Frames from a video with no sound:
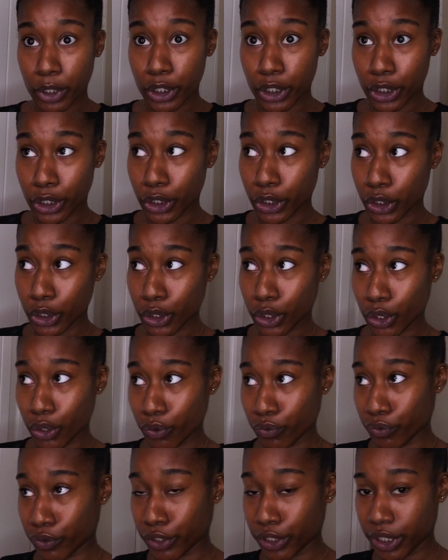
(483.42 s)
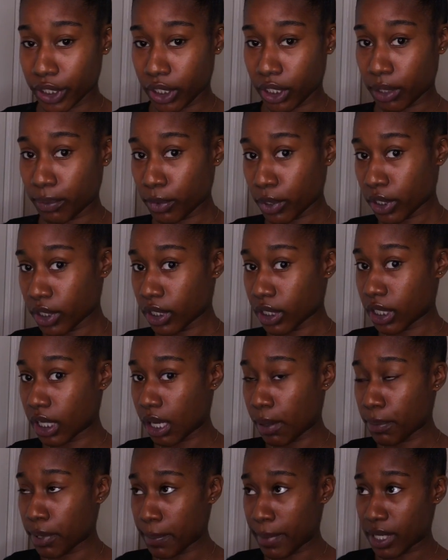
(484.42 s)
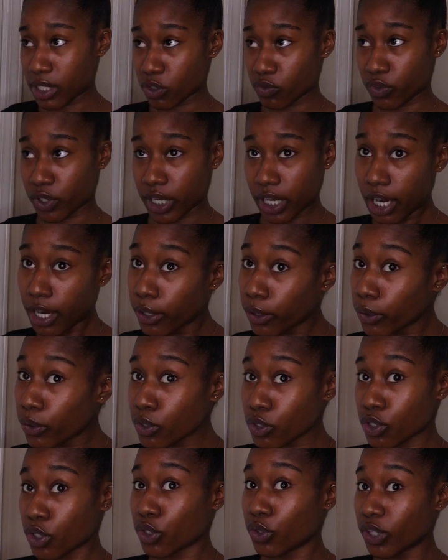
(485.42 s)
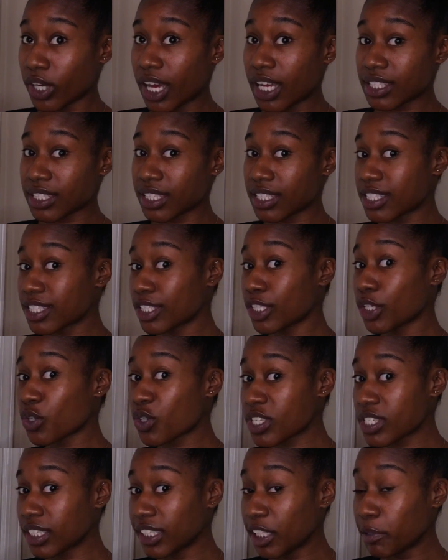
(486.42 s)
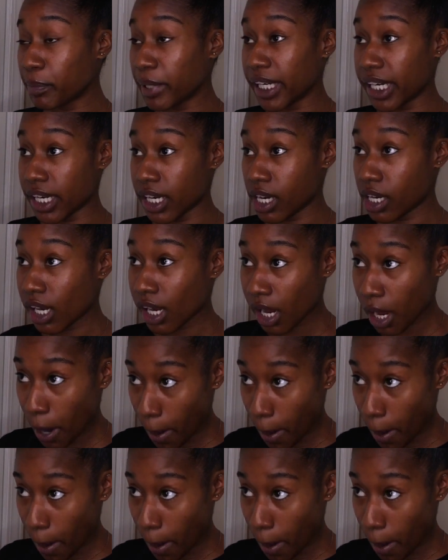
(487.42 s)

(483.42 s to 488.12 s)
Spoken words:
I'm gonna look over here. I'm gonna kind of put myself at an angle so you guys can still see me,